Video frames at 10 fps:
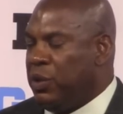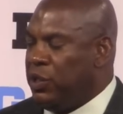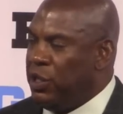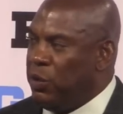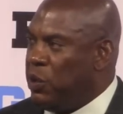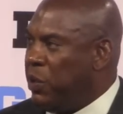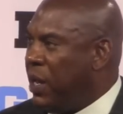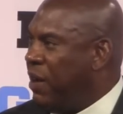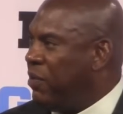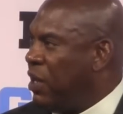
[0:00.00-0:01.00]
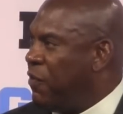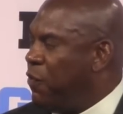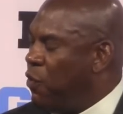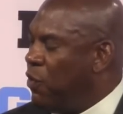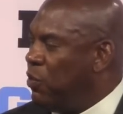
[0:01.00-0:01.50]
you know, we would have like
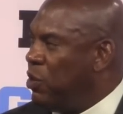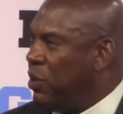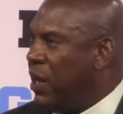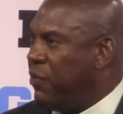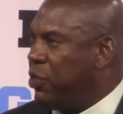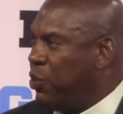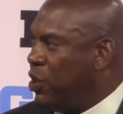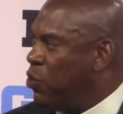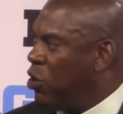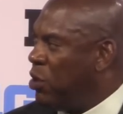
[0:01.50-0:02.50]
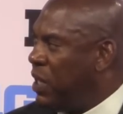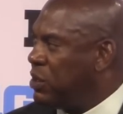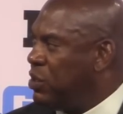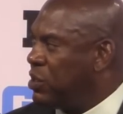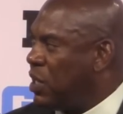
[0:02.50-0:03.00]
four, we would have three
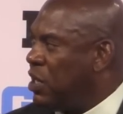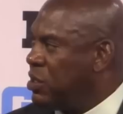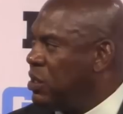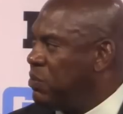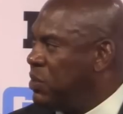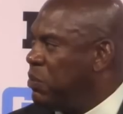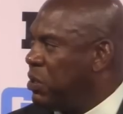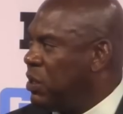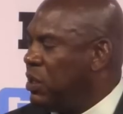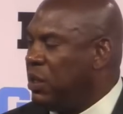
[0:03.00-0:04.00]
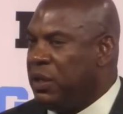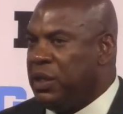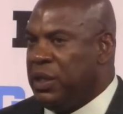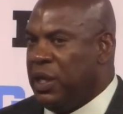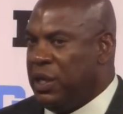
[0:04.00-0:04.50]
quarterbacks on scholarship typically,
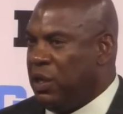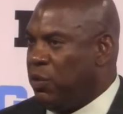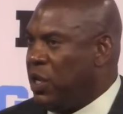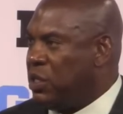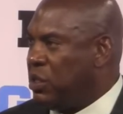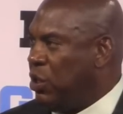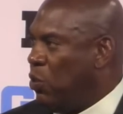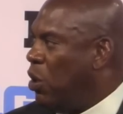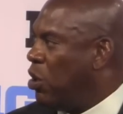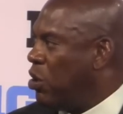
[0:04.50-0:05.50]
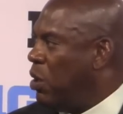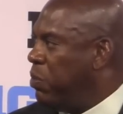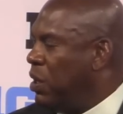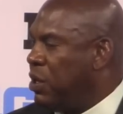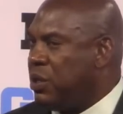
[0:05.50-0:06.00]
and then the rest, you know, walk-on
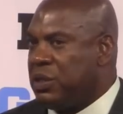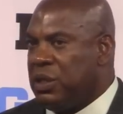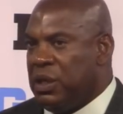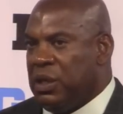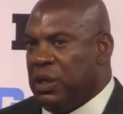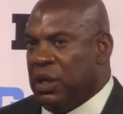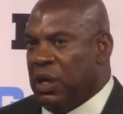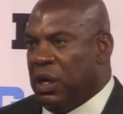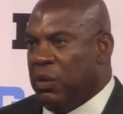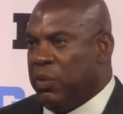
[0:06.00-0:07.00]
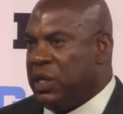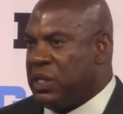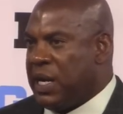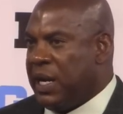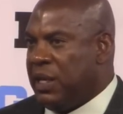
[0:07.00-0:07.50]
players. Um, we
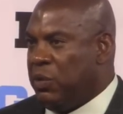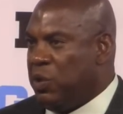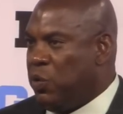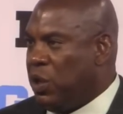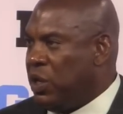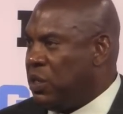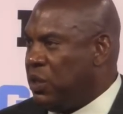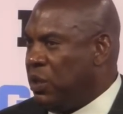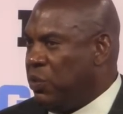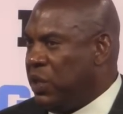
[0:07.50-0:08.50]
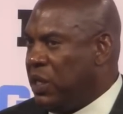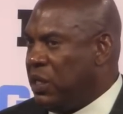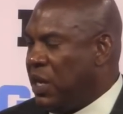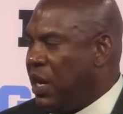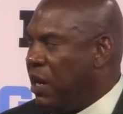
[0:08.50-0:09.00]
decided that we wanted to, that we needed
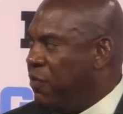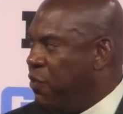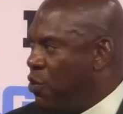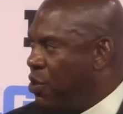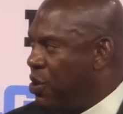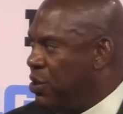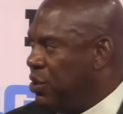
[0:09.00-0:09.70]
to have four.